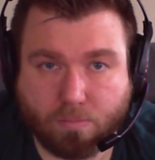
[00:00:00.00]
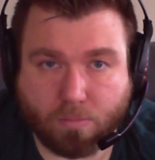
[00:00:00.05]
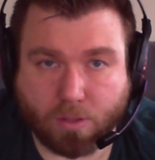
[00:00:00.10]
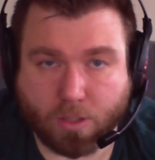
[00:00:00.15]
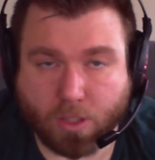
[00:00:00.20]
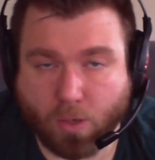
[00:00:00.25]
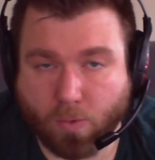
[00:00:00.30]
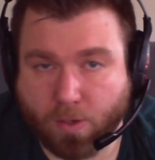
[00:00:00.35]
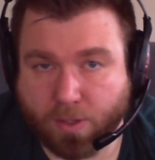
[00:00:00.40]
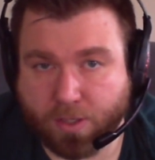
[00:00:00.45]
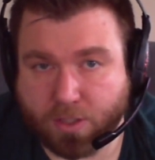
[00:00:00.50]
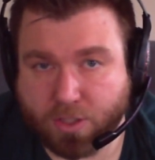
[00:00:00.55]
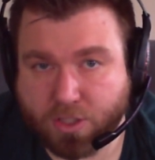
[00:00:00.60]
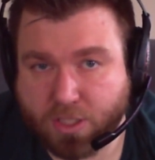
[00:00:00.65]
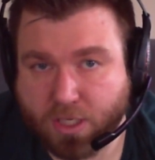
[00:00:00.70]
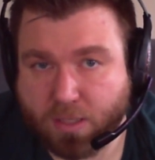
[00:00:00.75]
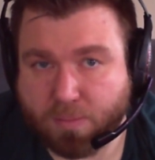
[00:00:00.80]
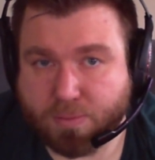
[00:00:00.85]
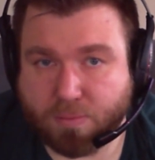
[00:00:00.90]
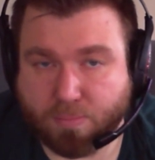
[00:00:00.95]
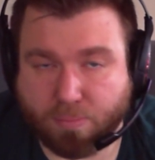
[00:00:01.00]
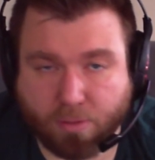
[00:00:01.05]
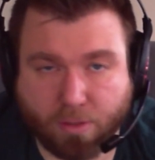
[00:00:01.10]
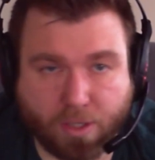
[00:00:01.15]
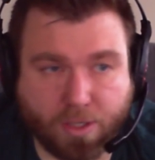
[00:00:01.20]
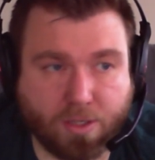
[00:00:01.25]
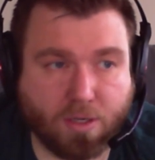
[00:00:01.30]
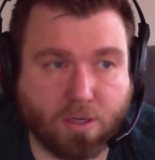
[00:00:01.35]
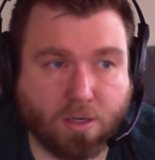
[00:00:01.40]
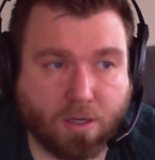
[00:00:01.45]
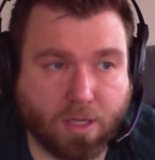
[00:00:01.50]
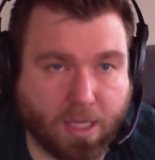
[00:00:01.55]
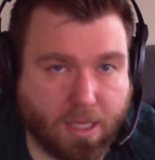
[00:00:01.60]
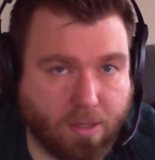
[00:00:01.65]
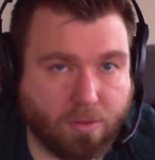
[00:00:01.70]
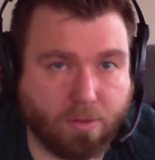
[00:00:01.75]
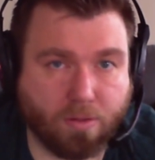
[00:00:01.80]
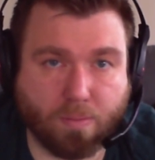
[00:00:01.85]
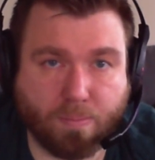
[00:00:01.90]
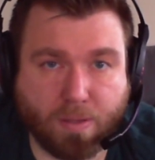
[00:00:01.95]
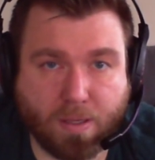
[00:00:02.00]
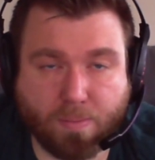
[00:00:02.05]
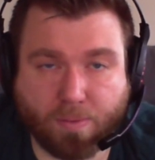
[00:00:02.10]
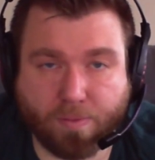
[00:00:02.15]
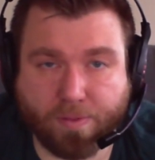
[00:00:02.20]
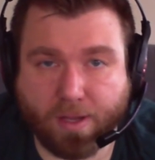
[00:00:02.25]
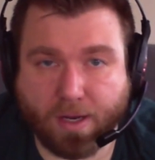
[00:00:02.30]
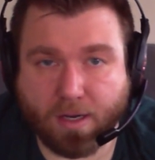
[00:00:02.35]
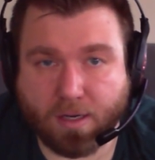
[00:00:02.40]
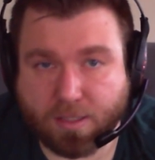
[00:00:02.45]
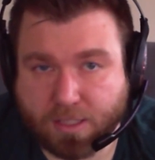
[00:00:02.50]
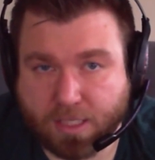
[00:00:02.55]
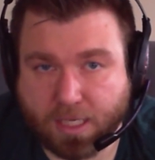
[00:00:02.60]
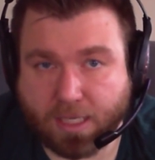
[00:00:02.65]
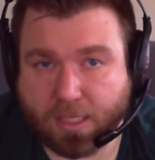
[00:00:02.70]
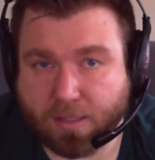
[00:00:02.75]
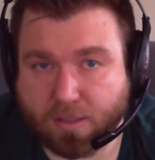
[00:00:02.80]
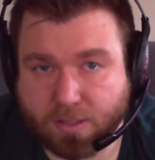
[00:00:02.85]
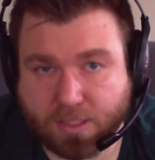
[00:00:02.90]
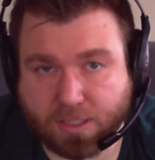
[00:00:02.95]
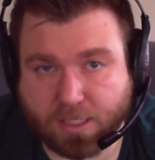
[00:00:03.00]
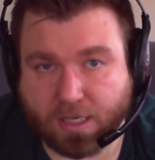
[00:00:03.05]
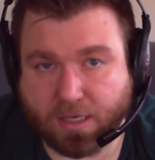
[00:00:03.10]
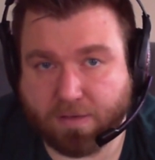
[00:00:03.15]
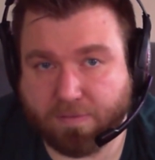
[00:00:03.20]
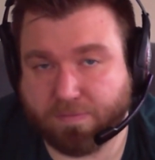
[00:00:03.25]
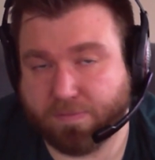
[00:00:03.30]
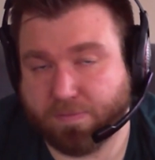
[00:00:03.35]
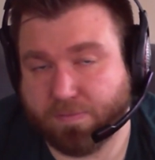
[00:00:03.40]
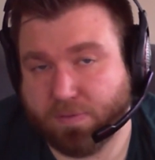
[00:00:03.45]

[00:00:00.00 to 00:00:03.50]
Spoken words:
go on their ships, plunder, kill the people there, take their stuff,